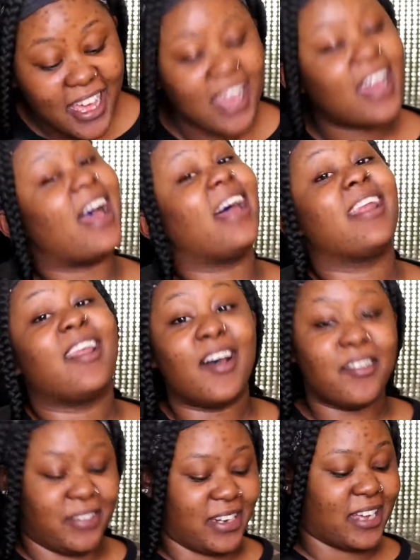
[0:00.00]
I
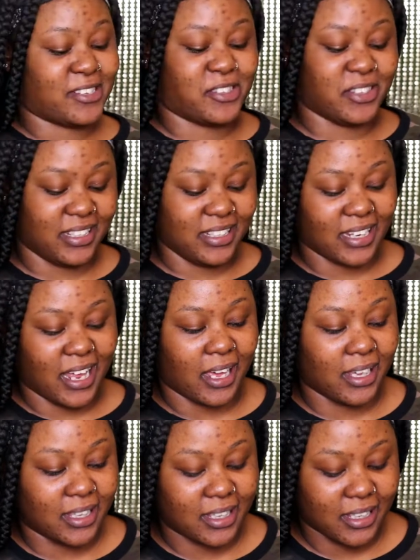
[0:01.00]
love it, actually.
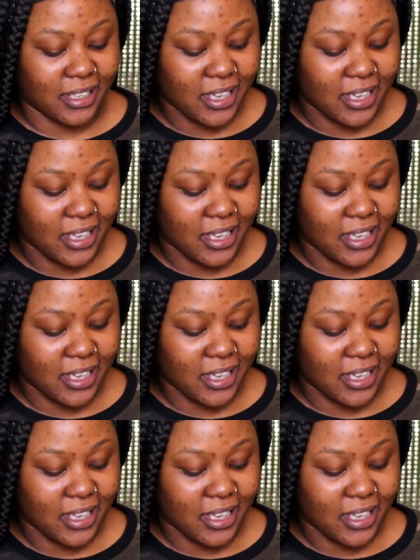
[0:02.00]
Like,